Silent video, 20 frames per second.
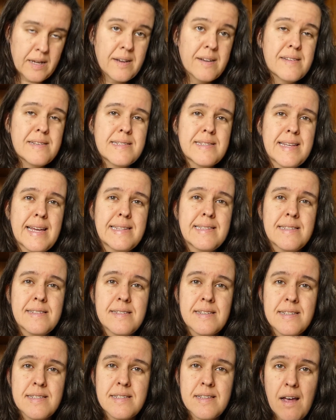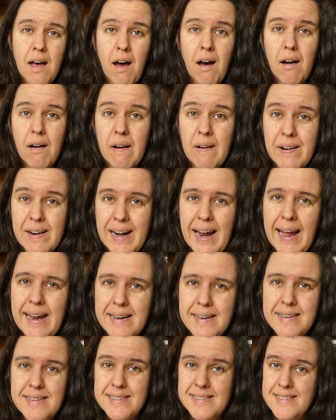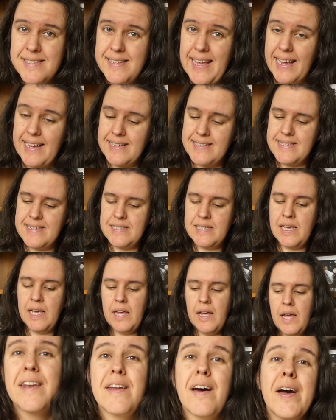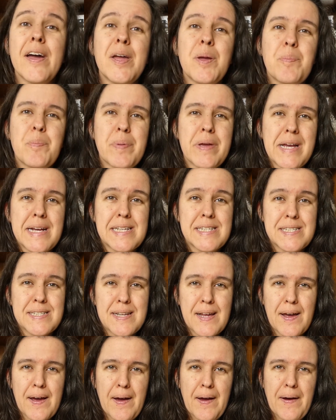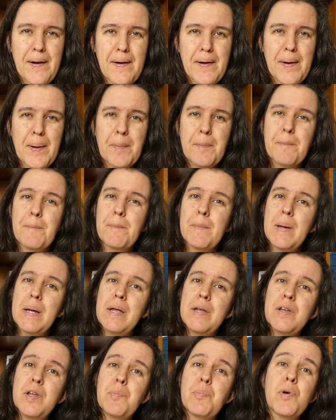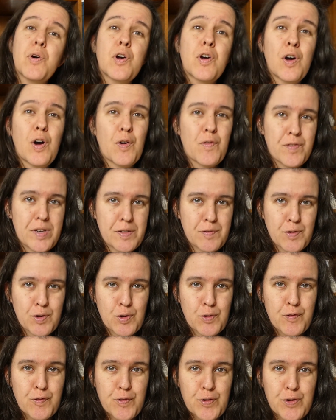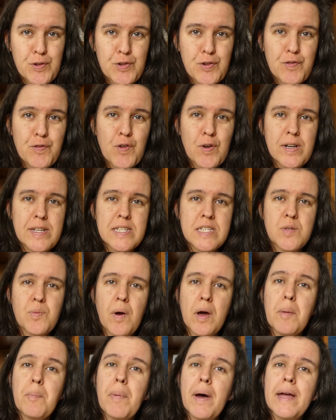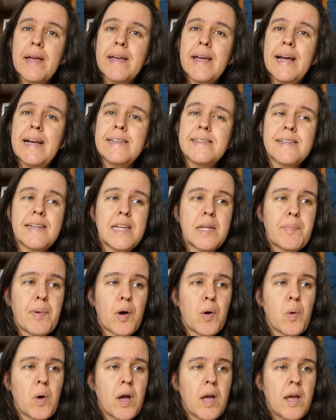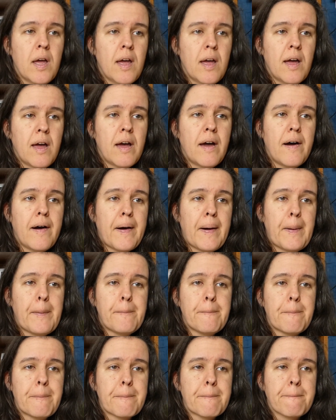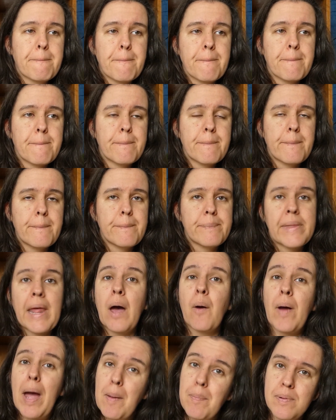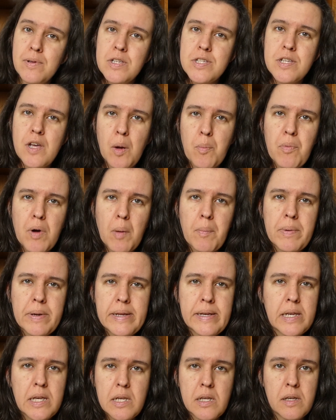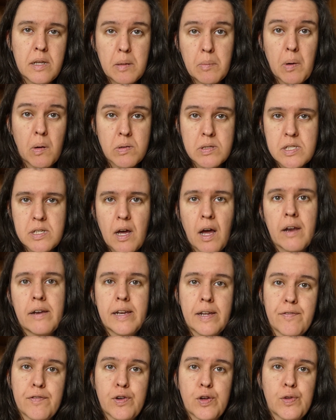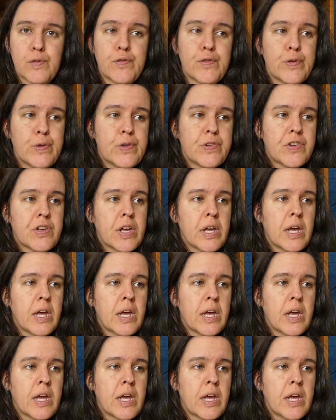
the senses, hunger and sex. And I picked the Book of Difficult Fruit for this one by Kate Lebo. Now apples are probably the most undifficult fruit